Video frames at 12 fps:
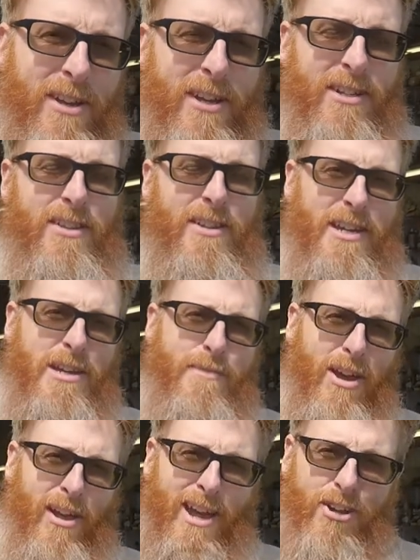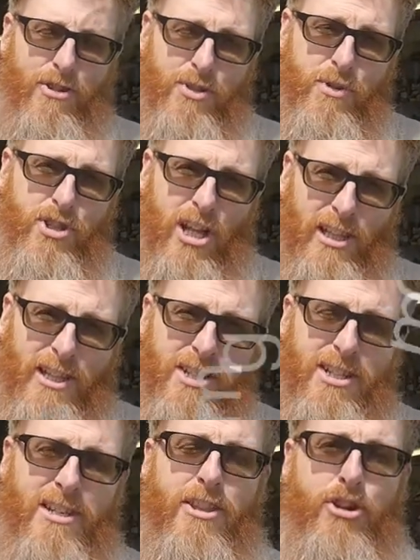to the email address, which I'll list
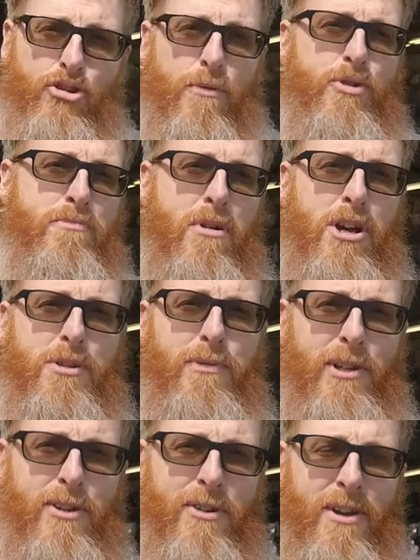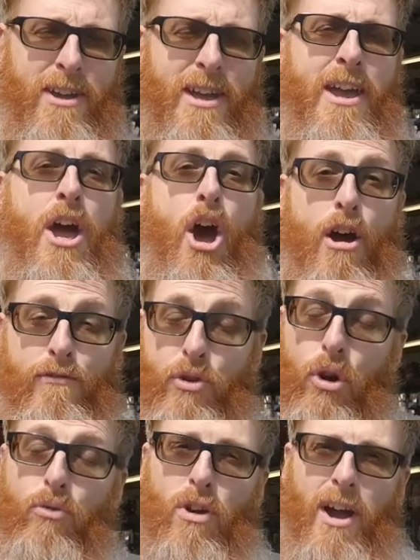in the description box below, of
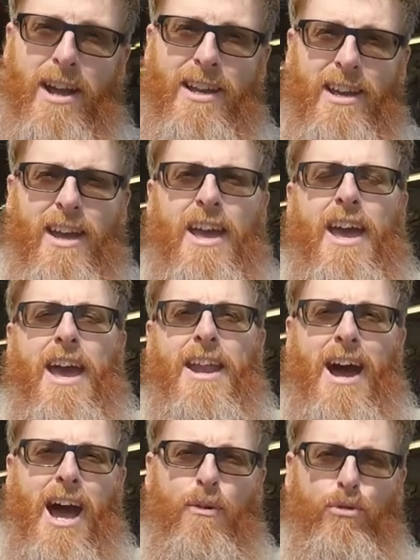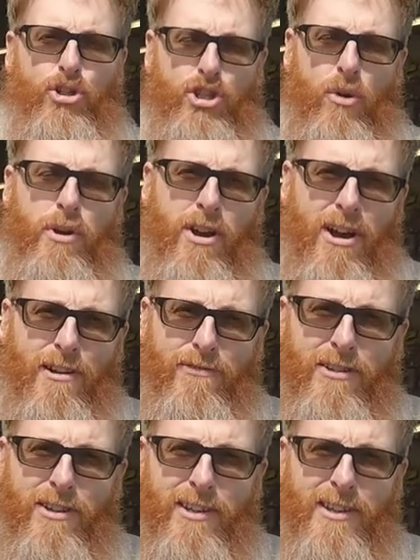your ride, and I will show it off
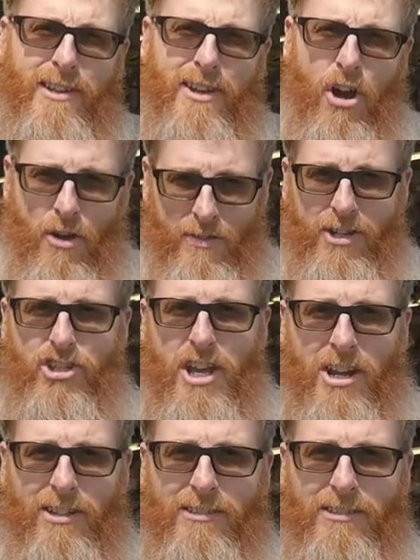on this channel.